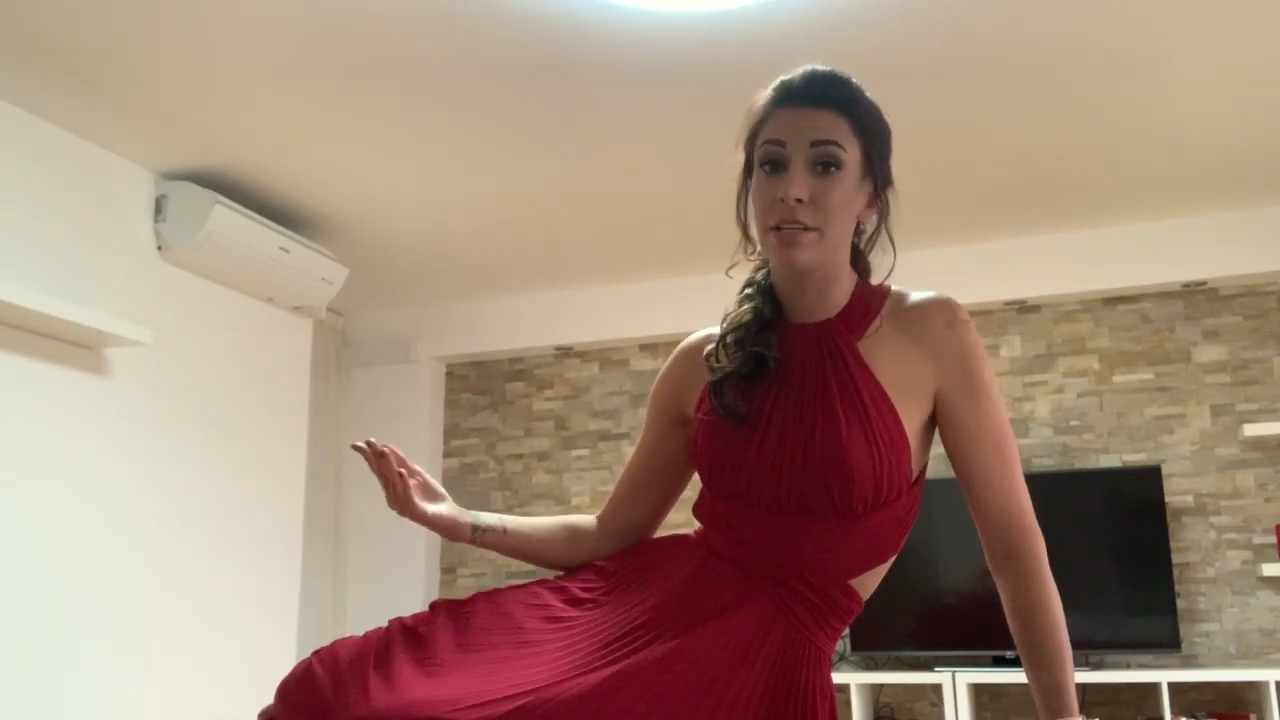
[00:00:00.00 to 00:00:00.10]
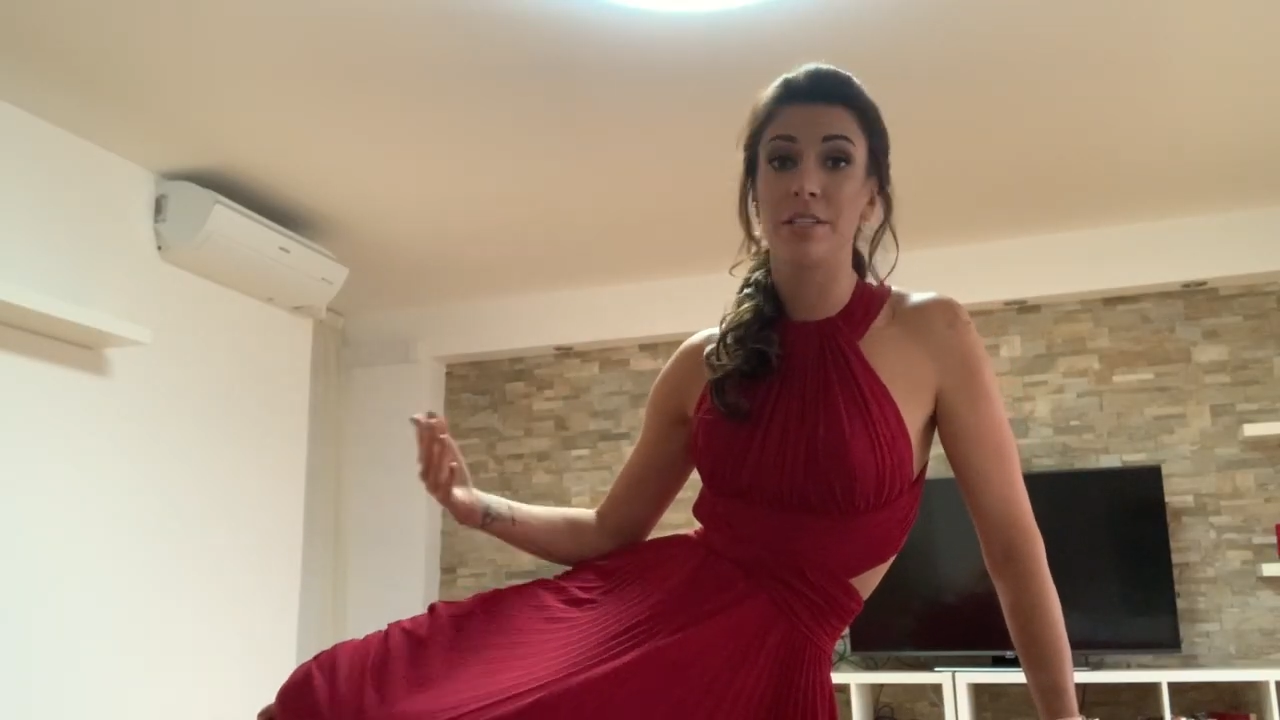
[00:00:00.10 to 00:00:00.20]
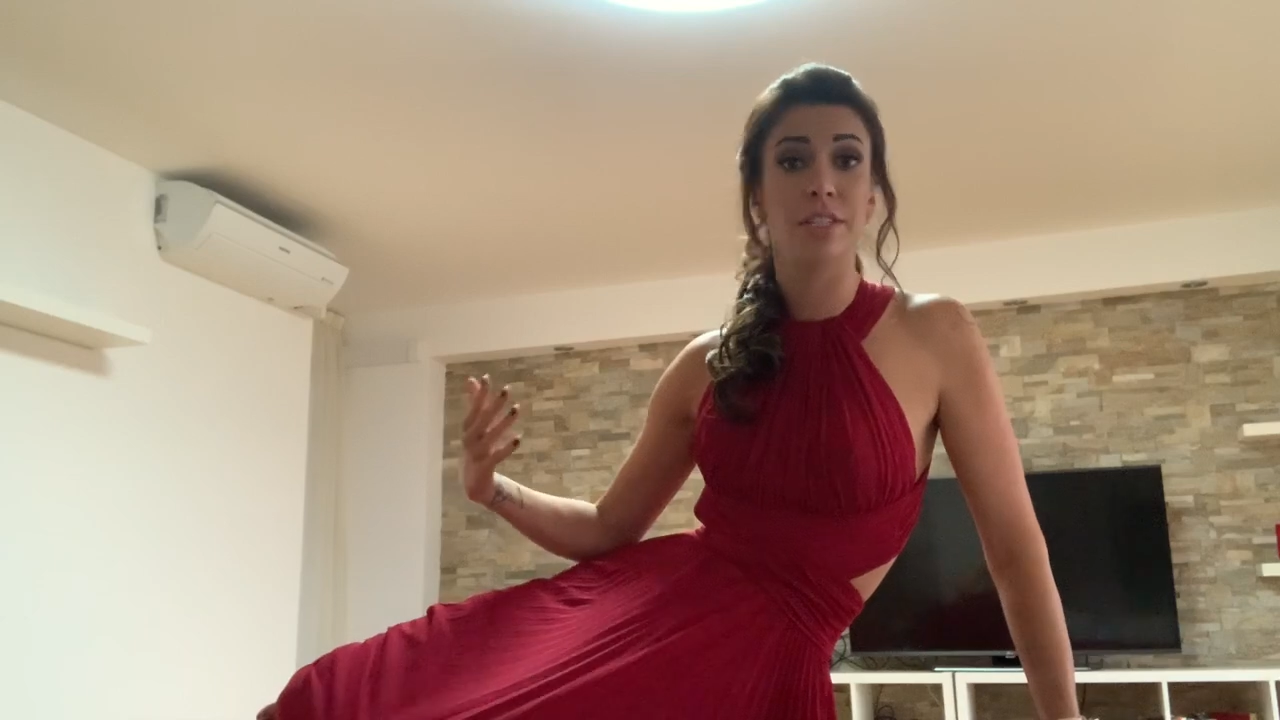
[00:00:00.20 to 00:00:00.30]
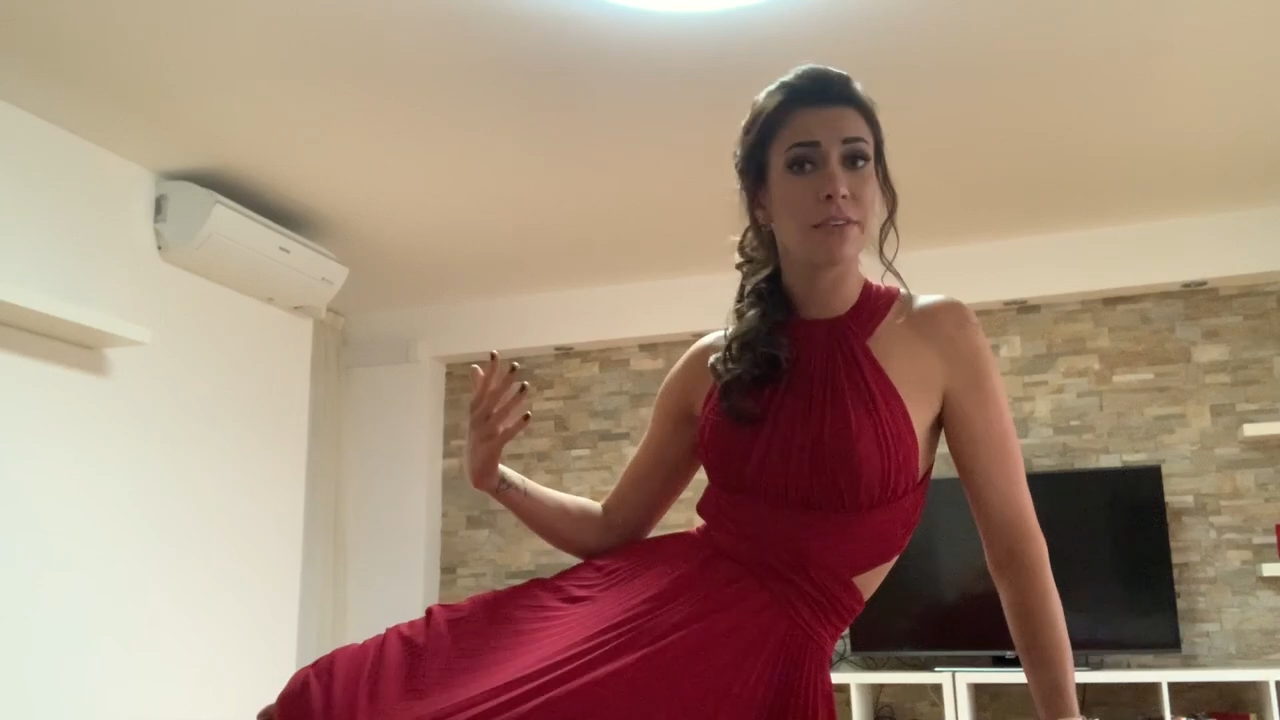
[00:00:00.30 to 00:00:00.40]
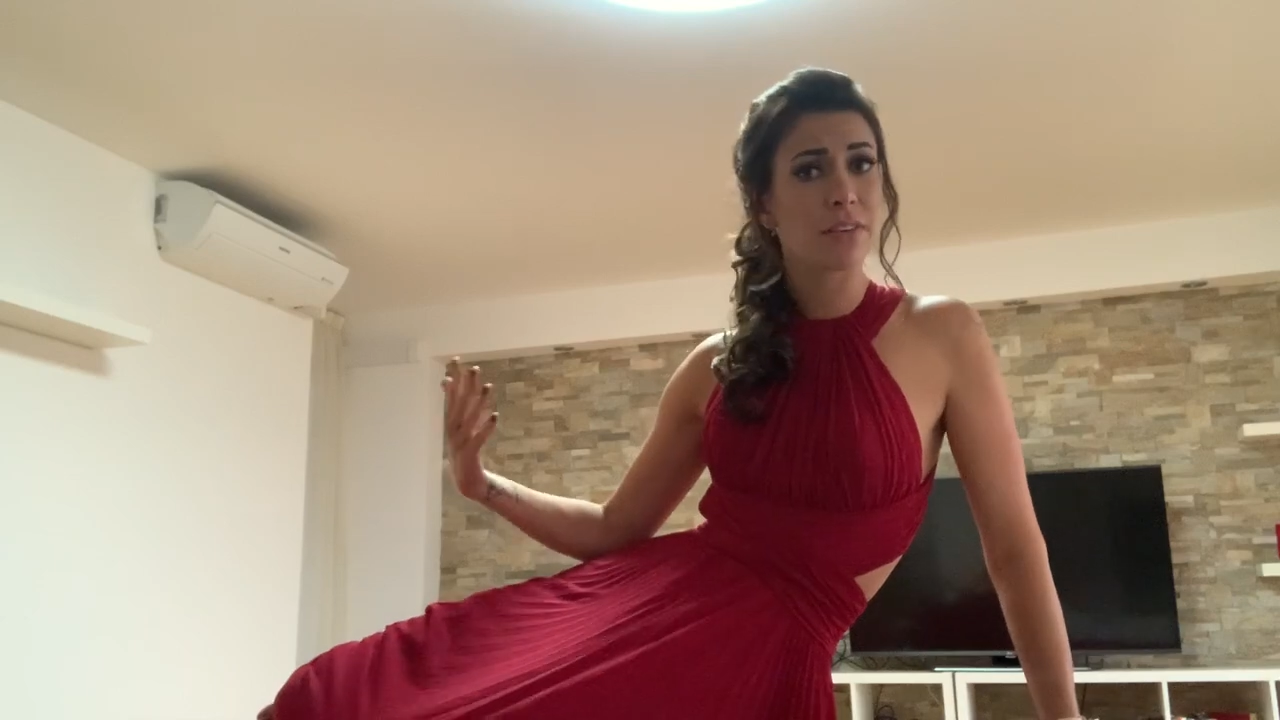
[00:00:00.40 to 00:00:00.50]

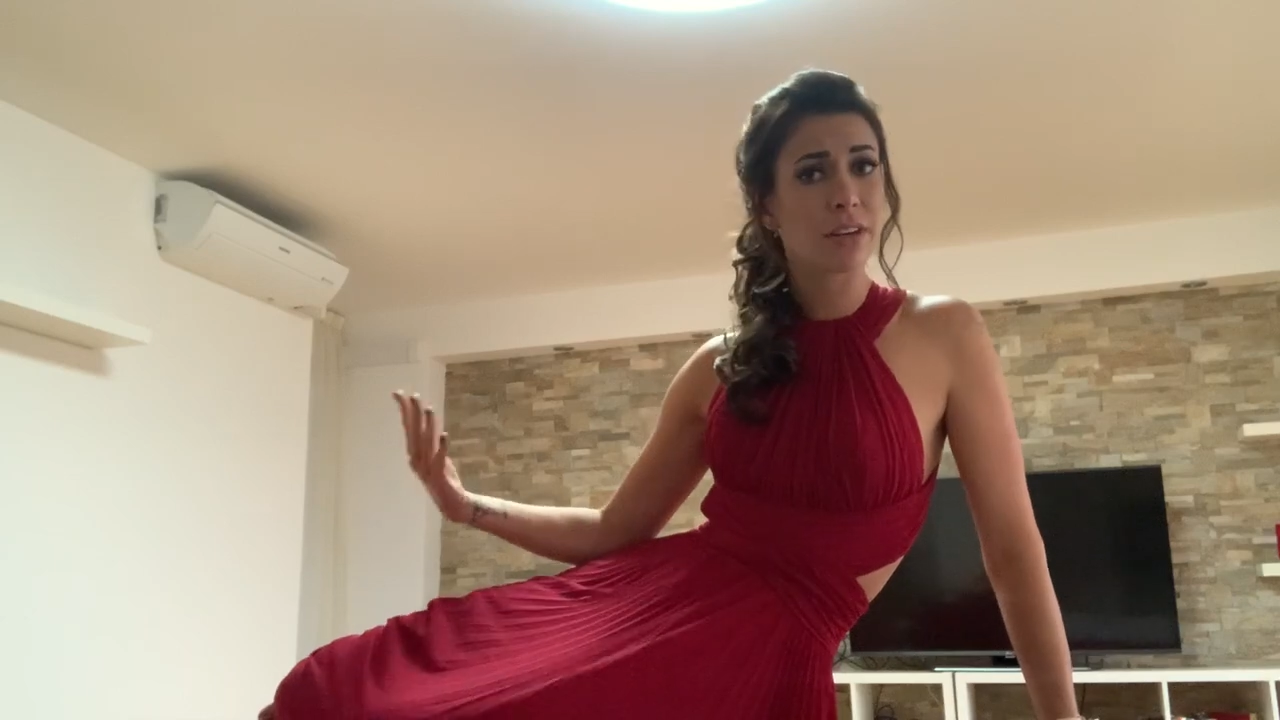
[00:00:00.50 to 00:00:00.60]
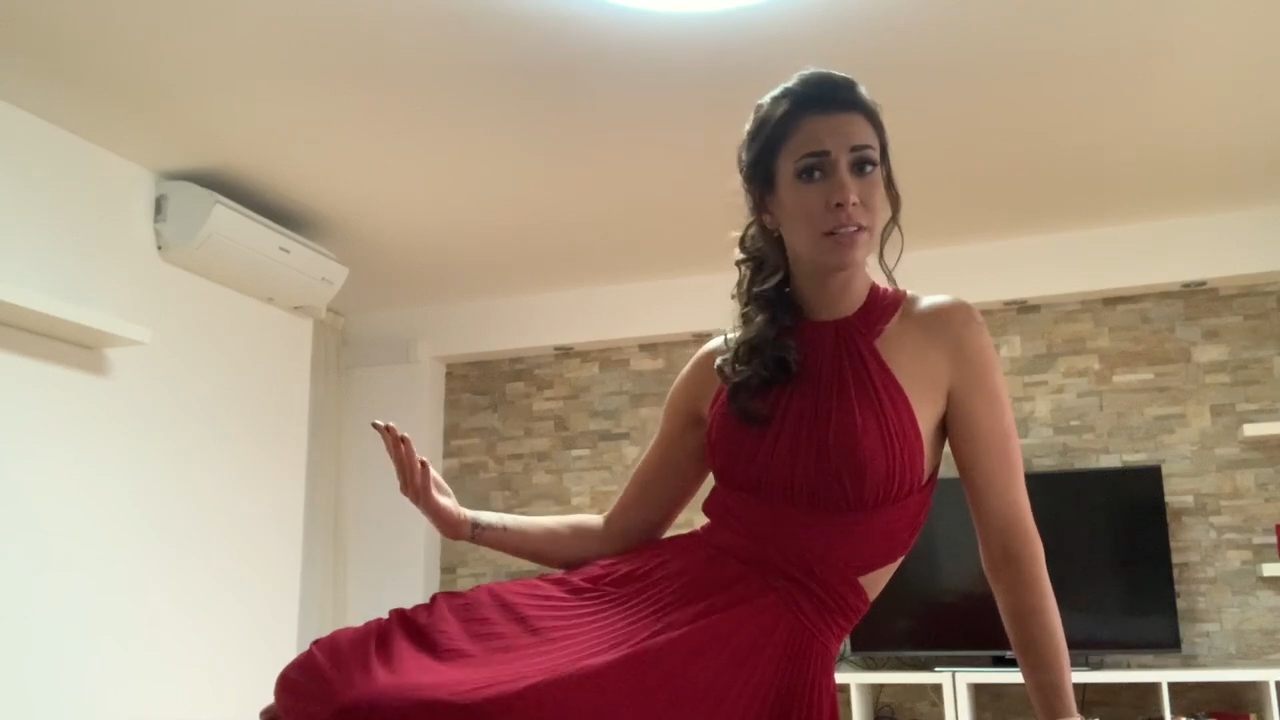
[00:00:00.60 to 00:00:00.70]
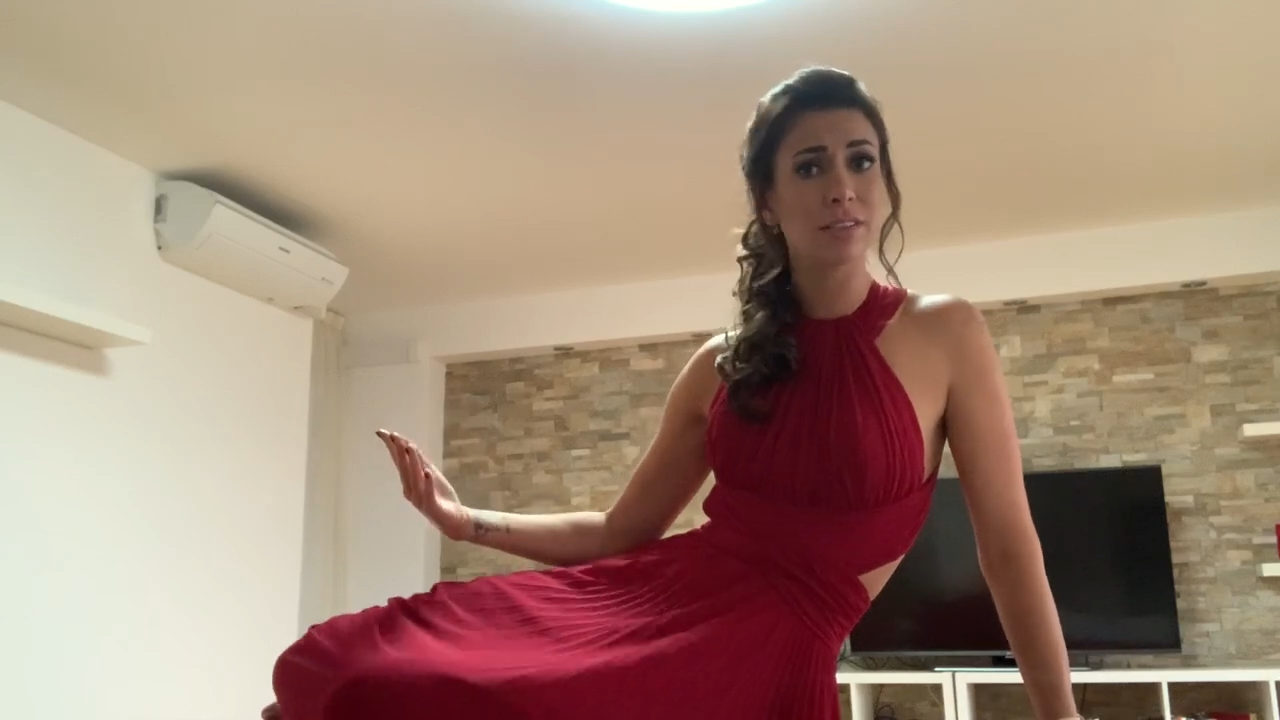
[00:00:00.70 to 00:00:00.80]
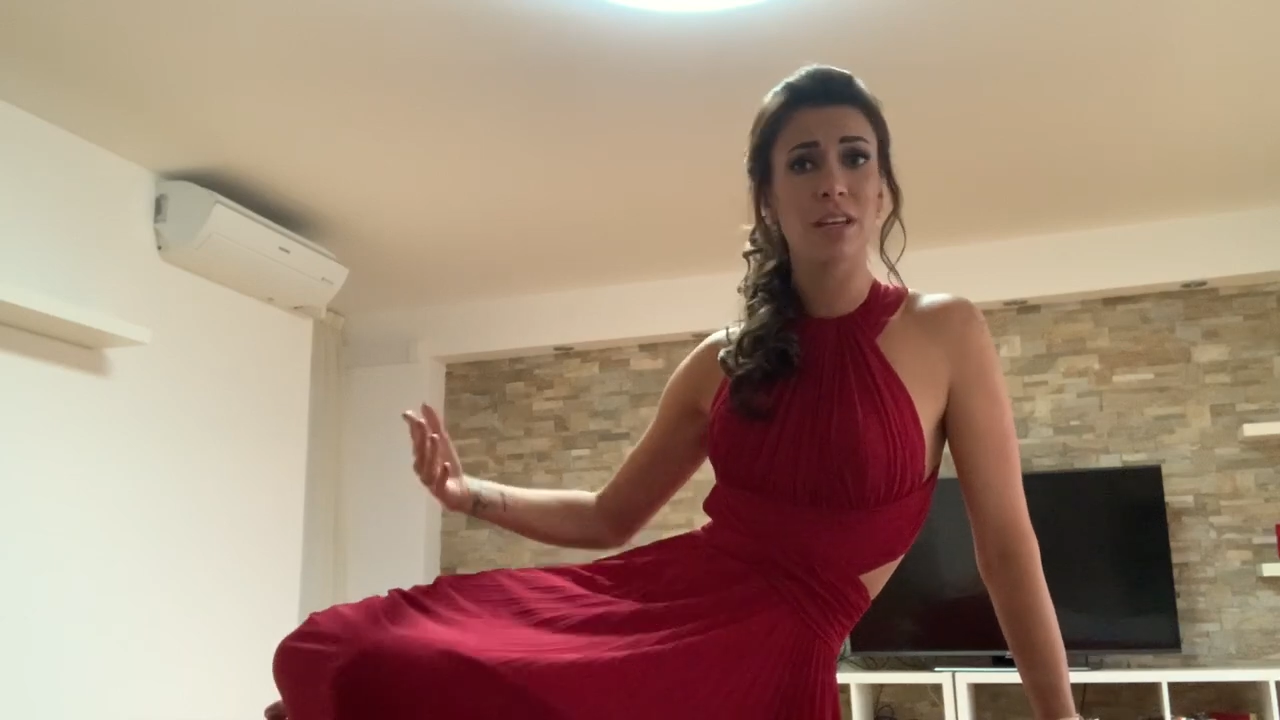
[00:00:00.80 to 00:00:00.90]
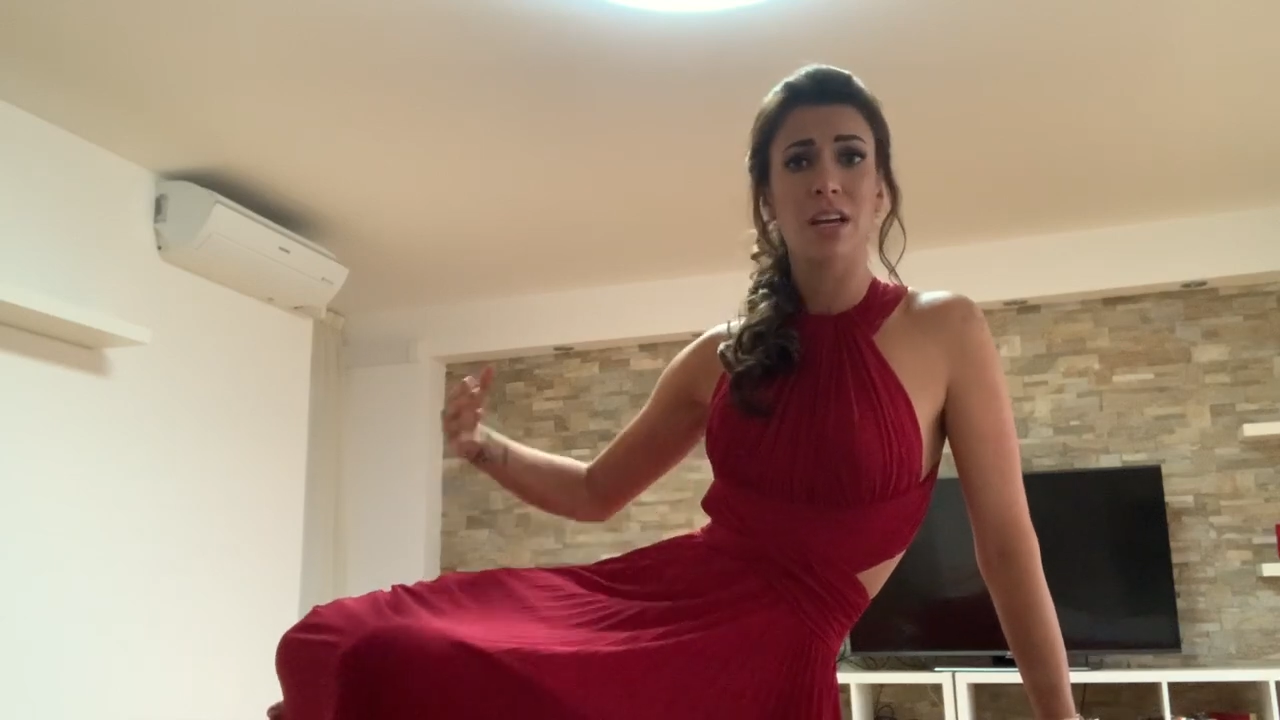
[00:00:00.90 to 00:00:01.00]

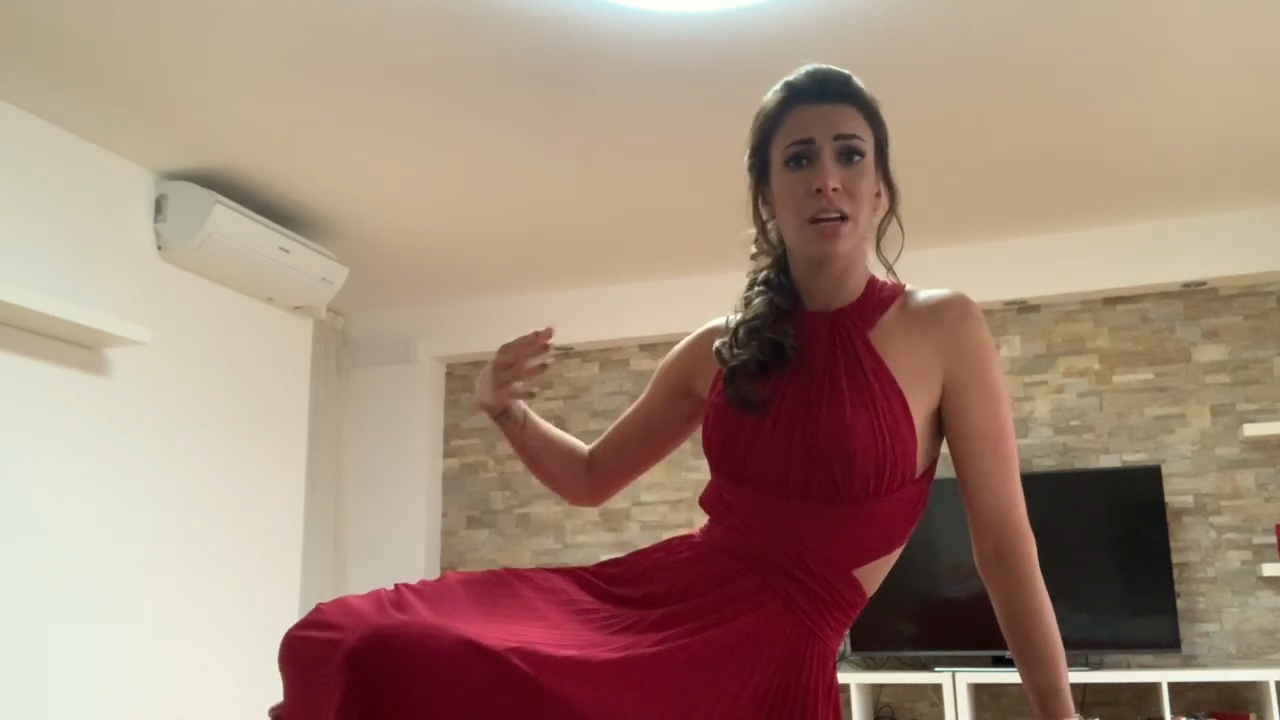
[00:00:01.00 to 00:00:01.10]
difficult